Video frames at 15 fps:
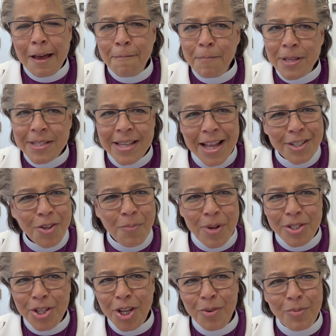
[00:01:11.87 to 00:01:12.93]
It's not so
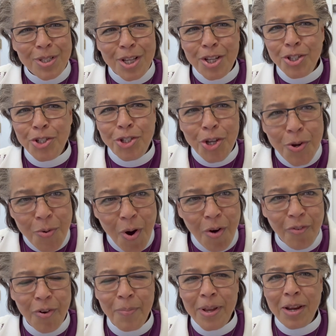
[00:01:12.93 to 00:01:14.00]
much that it was a
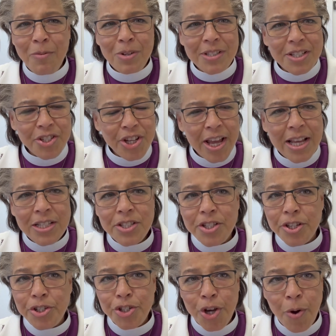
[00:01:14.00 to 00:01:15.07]
do-over, but it was a chance to
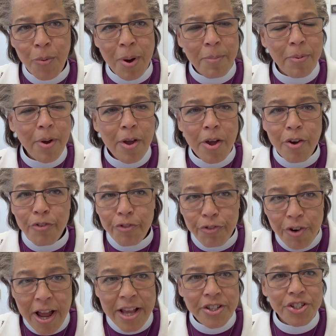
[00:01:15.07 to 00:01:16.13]
show up
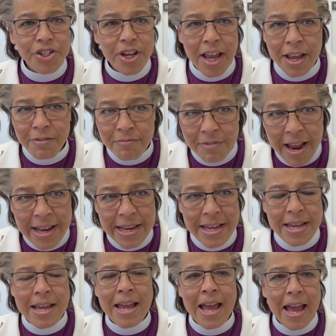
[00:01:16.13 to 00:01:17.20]
fresh and
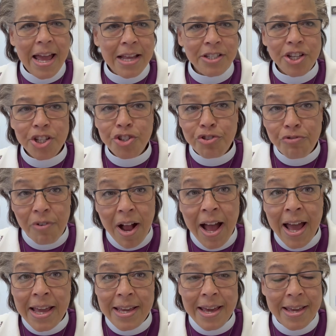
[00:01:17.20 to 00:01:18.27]
ready and to
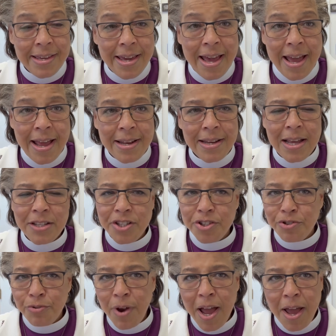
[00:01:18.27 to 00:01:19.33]
try again and to
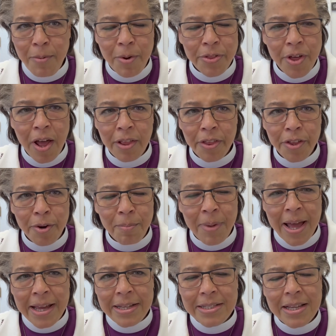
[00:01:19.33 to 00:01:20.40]
try with all of their
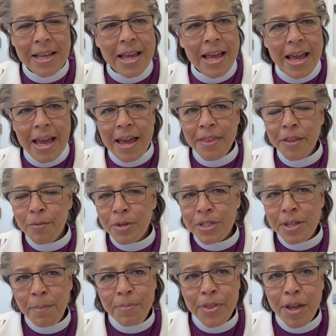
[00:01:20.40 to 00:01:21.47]
might. And there was
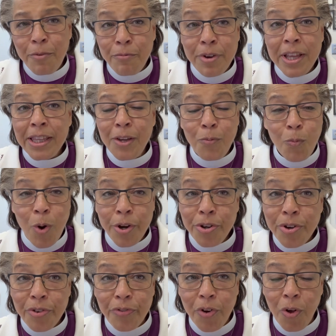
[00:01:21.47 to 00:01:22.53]
something really
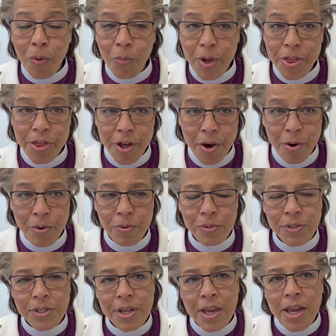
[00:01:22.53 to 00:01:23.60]
wonderful with
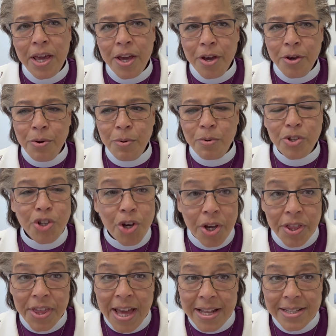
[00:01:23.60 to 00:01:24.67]
those who
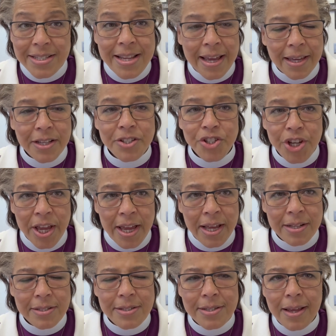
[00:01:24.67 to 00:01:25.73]
took that second
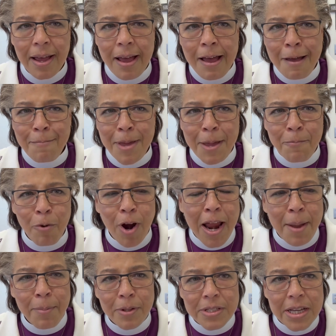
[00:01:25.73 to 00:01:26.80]
chance and were
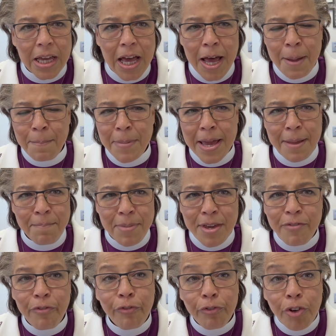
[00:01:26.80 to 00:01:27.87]
able to come and be
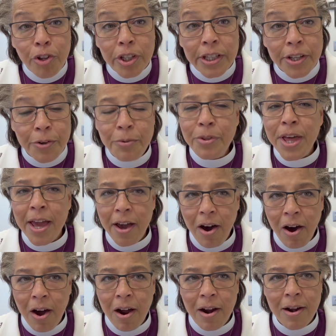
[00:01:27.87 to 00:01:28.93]
fully who they
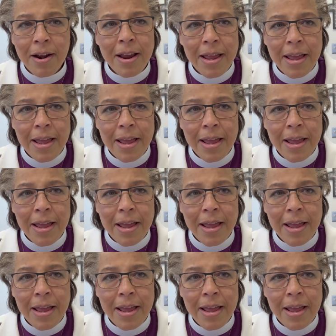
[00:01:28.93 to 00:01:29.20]
are,